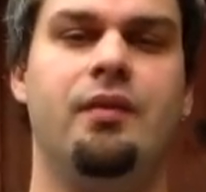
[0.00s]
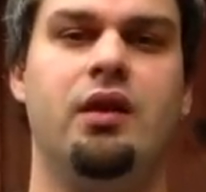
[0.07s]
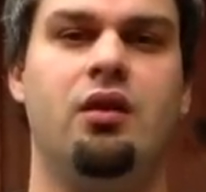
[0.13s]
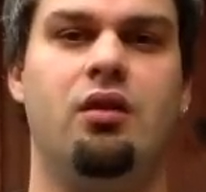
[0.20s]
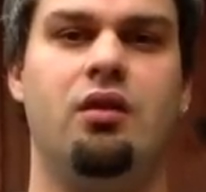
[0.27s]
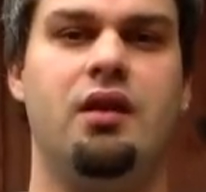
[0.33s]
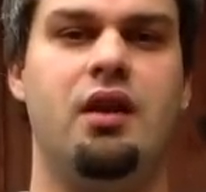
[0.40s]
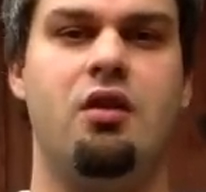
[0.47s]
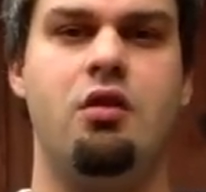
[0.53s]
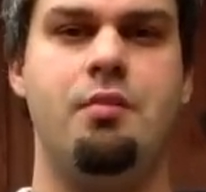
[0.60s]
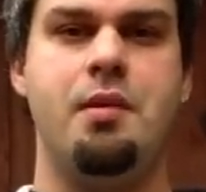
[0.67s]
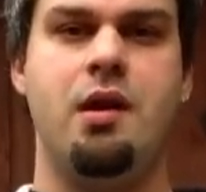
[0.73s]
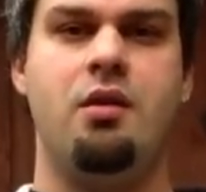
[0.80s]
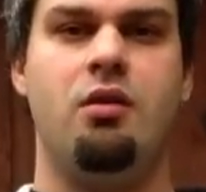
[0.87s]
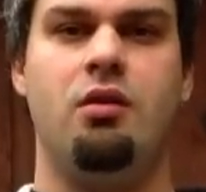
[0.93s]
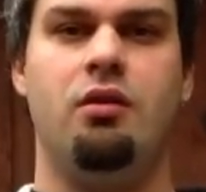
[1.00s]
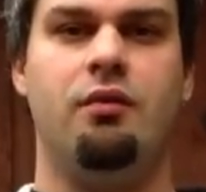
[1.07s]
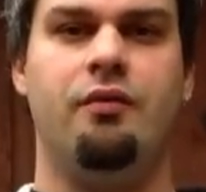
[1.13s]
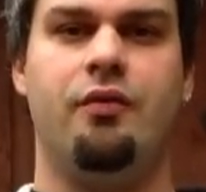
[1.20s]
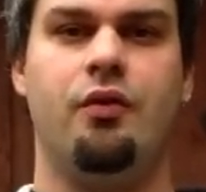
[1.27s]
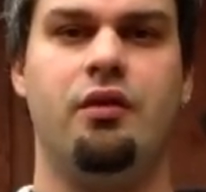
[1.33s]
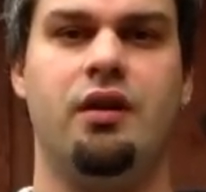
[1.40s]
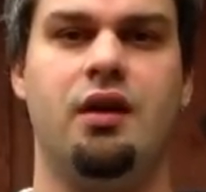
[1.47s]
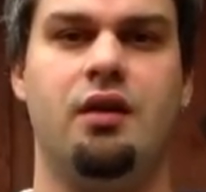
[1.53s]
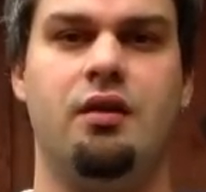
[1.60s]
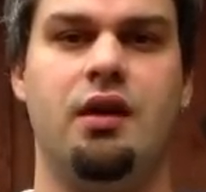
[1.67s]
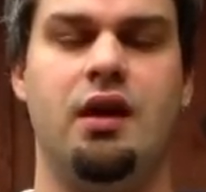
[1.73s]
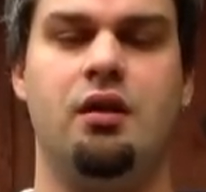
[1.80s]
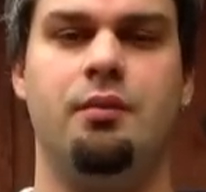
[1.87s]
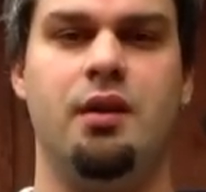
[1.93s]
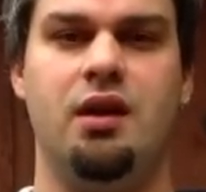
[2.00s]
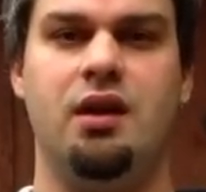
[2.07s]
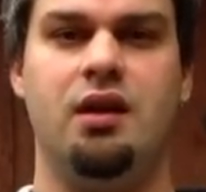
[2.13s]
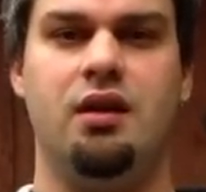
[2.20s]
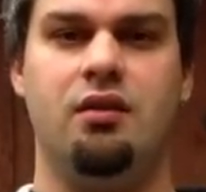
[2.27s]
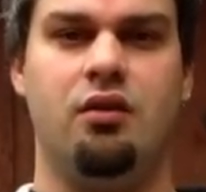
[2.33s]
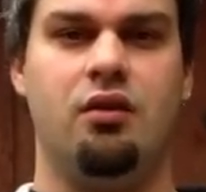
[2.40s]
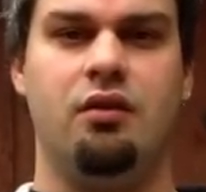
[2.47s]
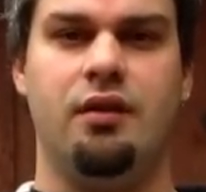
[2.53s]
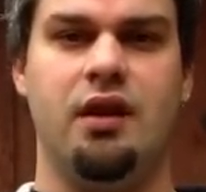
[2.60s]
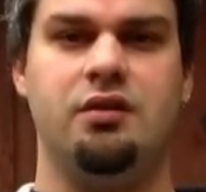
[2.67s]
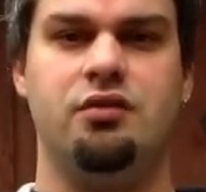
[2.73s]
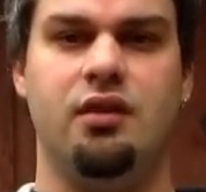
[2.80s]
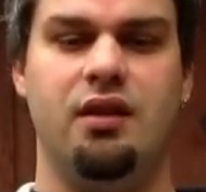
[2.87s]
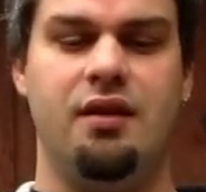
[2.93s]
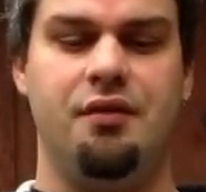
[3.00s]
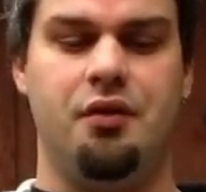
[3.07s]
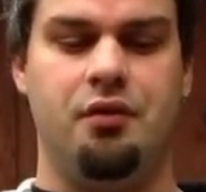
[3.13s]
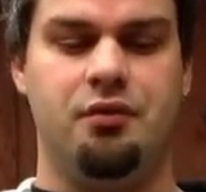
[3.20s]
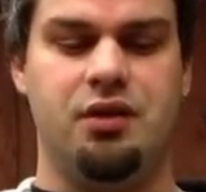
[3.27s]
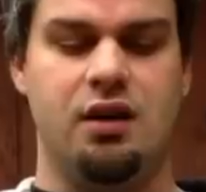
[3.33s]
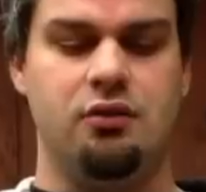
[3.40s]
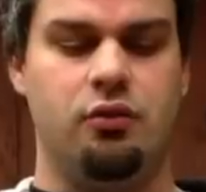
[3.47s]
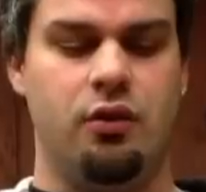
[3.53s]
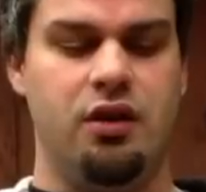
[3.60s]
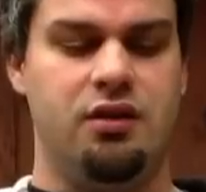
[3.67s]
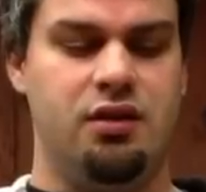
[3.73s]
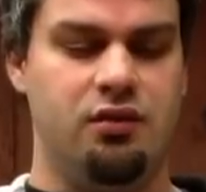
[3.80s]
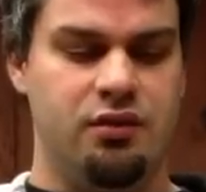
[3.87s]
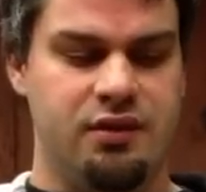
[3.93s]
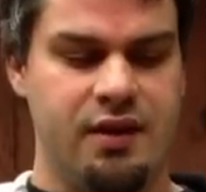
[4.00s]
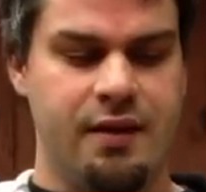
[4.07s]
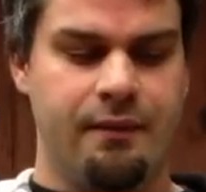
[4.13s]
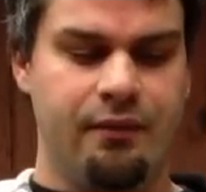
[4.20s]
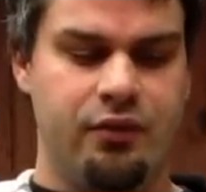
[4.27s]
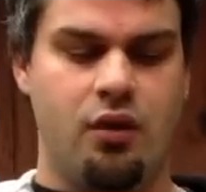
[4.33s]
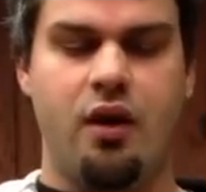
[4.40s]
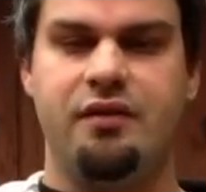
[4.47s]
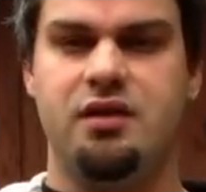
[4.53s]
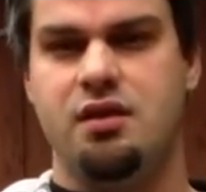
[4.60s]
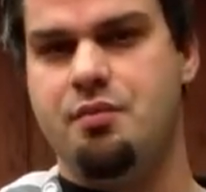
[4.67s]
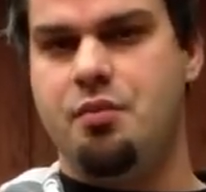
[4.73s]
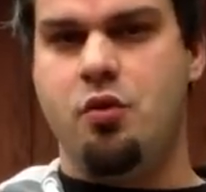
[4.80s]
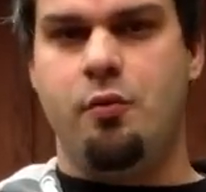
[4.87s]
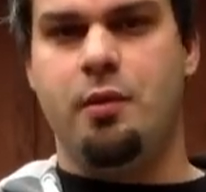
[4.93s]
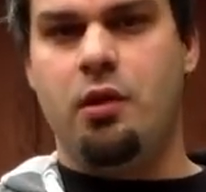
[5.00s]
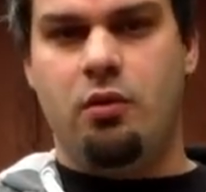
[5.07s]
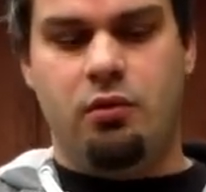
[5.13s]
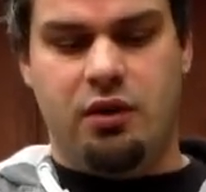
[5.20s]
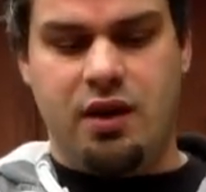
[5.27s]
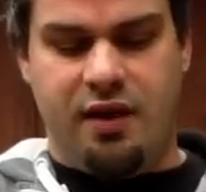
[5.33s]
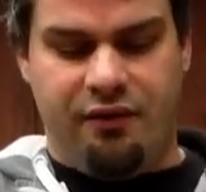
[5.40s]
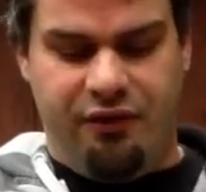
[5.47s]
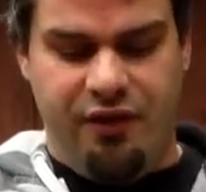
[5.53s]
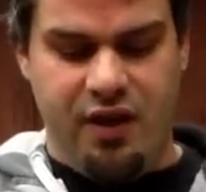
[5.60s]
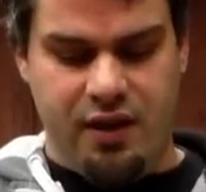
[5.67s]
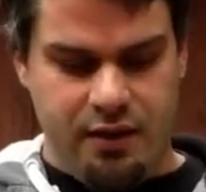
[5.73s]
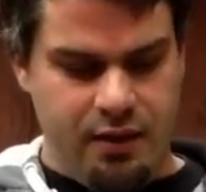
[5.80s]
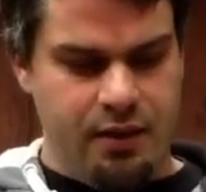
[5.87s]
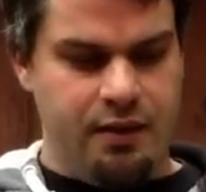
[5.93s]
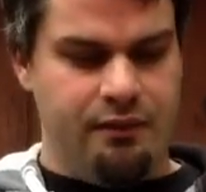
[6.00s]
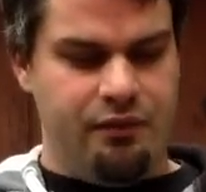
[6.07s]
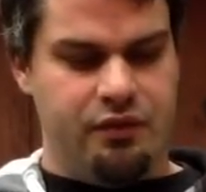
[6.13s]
a narrow barrel for the intermediate or entry level 1022s. So obviously a bull barrel would not fit.